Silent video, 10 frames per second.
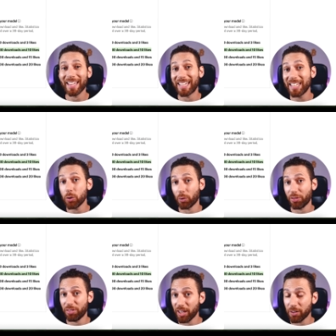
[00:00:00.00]
in your
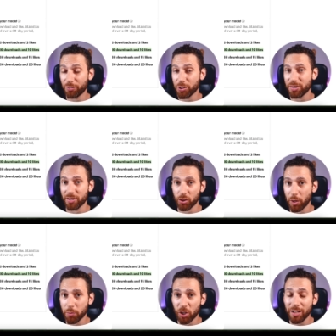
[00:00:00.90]
Thingiverse
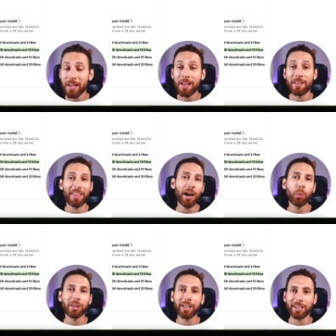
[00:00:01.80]
description,
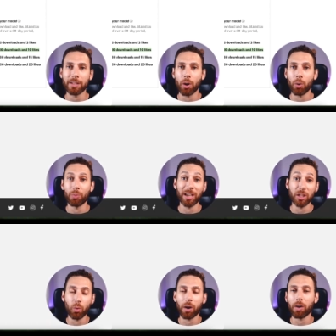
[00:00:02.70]
that will let it know
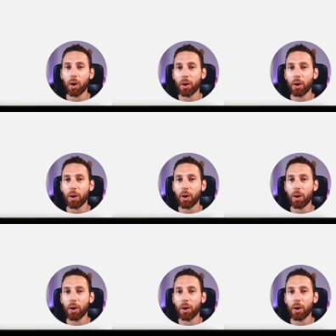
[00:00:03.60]
that you are